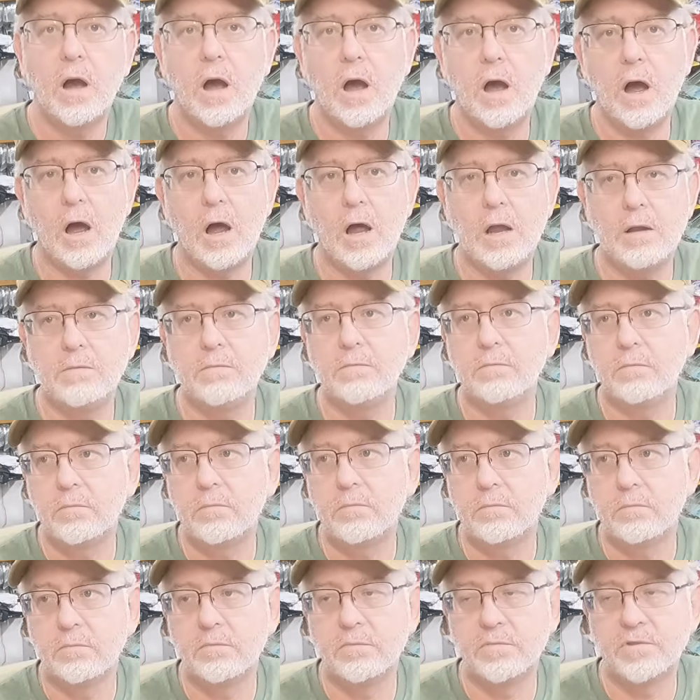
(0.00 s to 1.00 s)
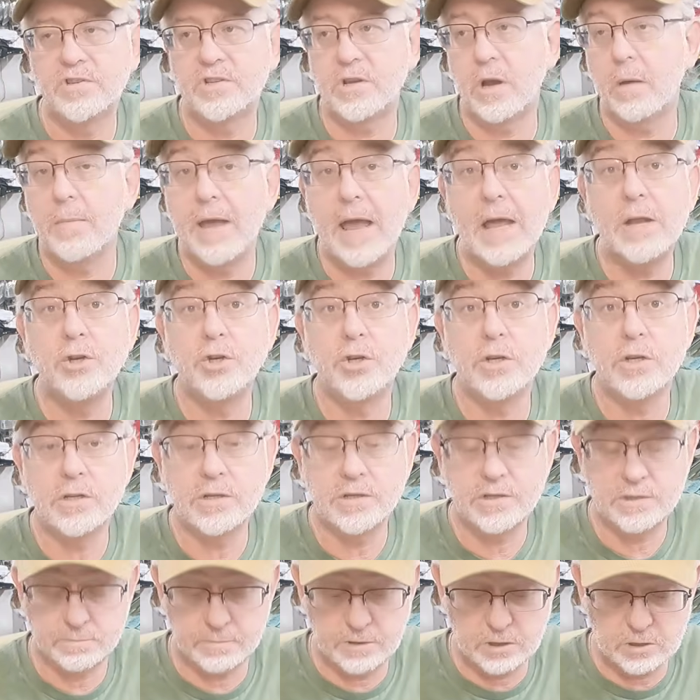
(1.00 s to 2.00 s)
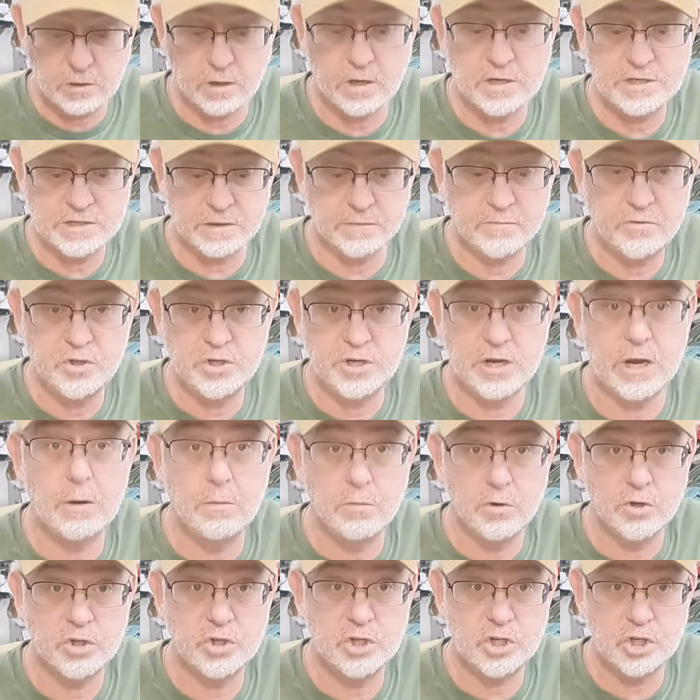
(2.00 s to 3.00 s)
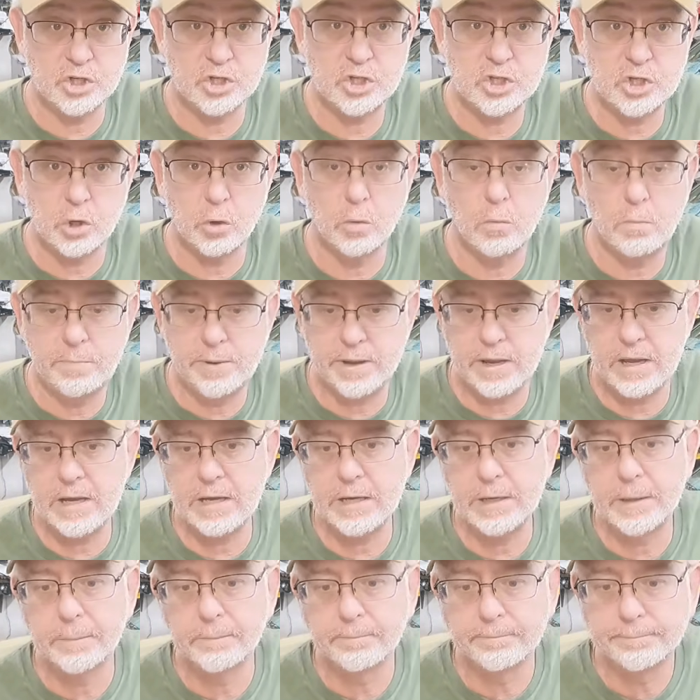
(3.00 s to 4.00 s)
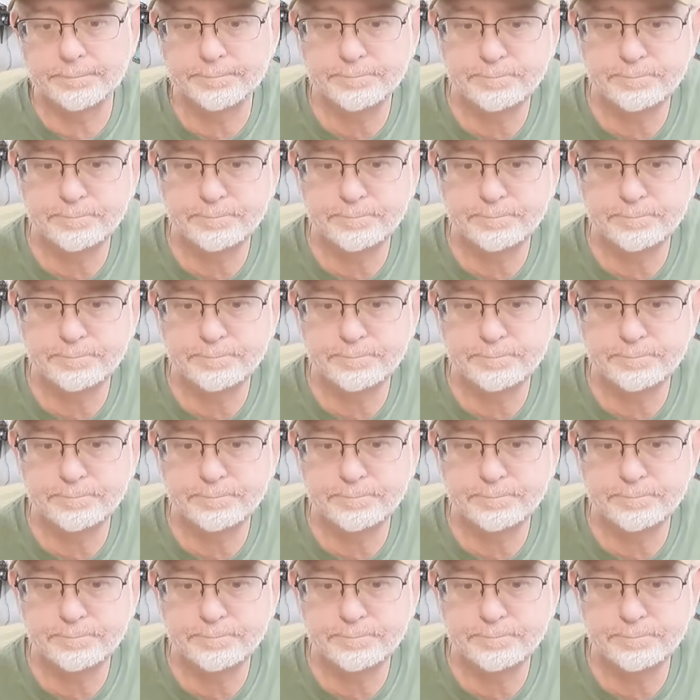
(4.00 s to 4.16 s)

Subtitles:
on some engines because it was just so big.